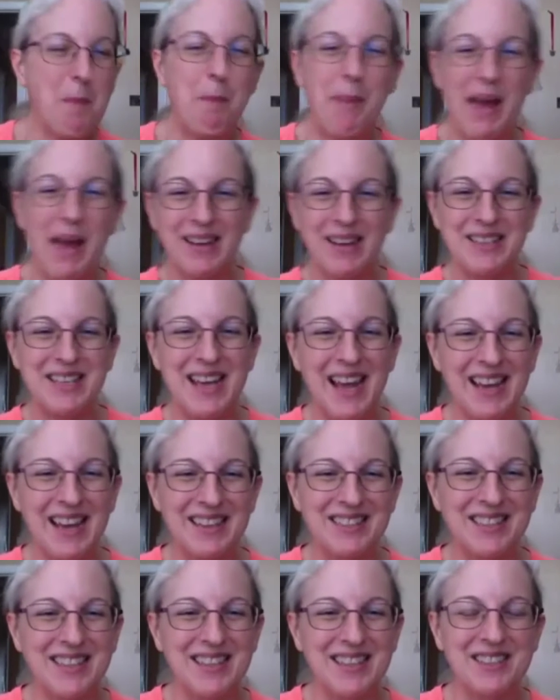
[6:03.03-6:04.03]
back to
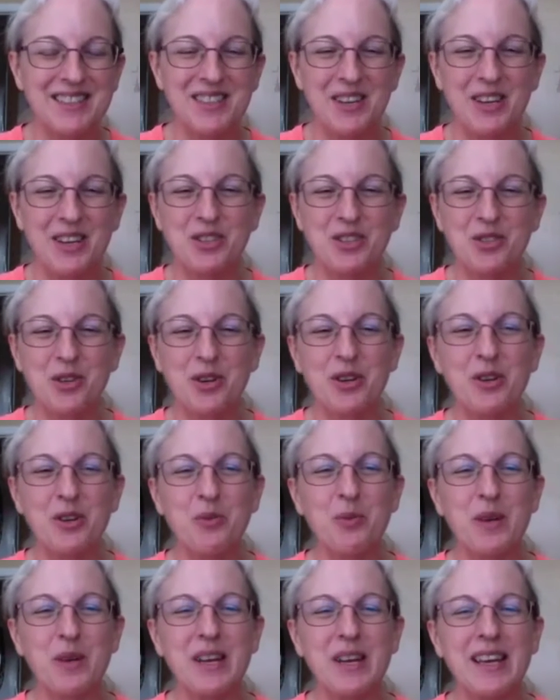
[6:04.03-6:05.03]
exodus and i
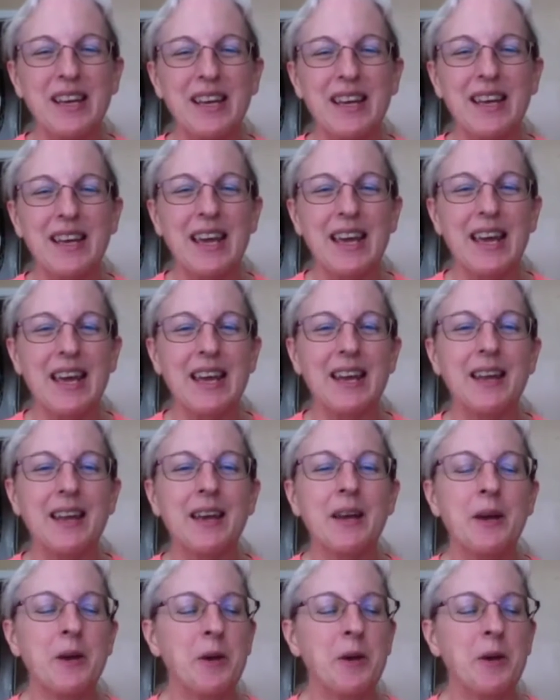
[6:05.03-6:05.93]
started reading again